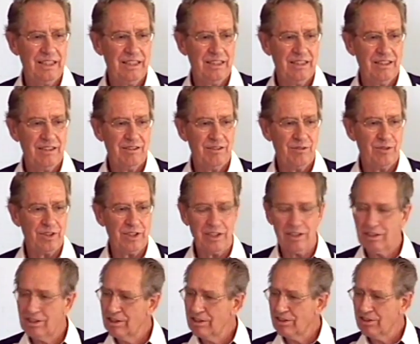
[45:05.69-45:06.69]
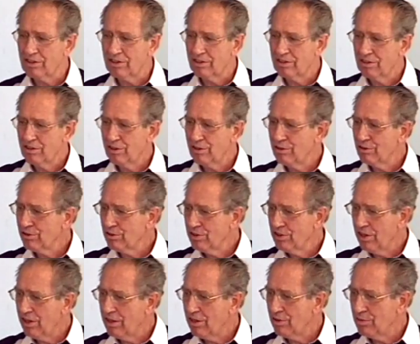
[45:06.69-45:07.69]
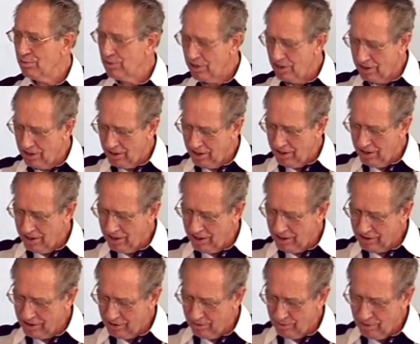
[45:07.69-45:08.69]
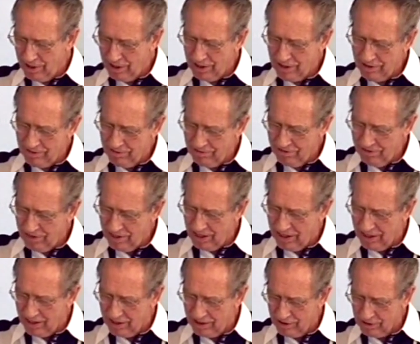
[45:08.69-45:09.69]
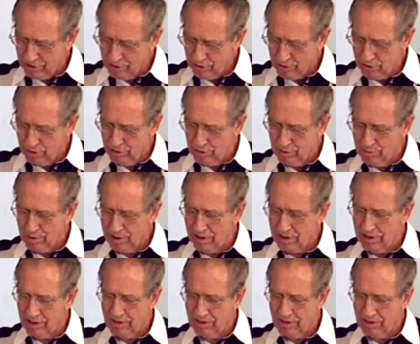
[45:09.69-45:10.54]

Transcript: Well, now listen, don't tell me that the rank and file true believer